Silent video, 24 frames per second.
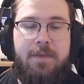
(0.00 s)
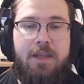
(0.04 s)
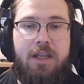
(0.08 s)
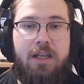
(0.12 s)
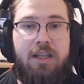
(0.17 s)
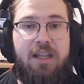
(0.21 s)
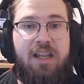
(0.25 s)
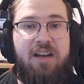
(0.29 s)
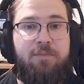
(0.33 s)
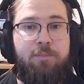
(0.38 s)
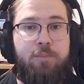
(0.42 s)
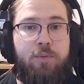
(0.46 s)
a
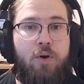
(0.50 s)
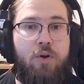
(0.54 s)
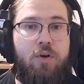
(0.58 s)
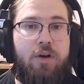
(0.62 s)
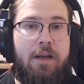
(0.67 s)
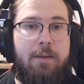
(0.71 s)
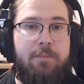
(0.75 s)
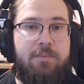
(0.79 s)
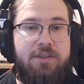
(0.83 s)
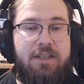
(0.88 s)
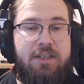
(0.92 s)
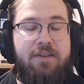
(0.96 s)
lot of
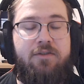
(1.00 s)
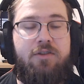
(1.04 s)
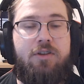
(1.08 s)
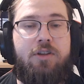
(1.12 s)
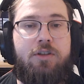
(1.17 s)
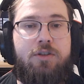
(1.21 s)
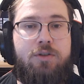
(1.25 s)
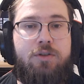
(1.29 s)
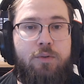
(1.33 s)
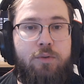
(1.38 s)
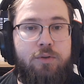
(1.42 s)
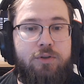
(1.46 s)
programs give you the
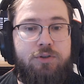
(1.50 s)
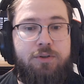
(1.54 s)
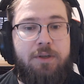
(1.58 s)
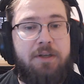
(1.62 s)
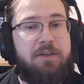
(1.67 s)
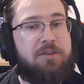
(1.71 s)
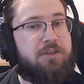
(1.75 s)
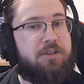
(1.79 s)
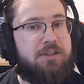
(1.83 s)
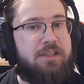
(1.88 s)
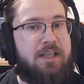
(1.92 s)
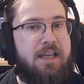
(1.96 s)
tools to
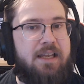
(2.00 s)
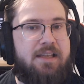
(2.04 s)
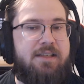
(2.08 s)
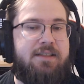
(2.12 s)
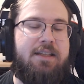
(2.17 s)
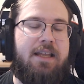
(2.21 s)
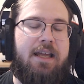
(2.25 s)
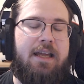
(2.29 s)
actually test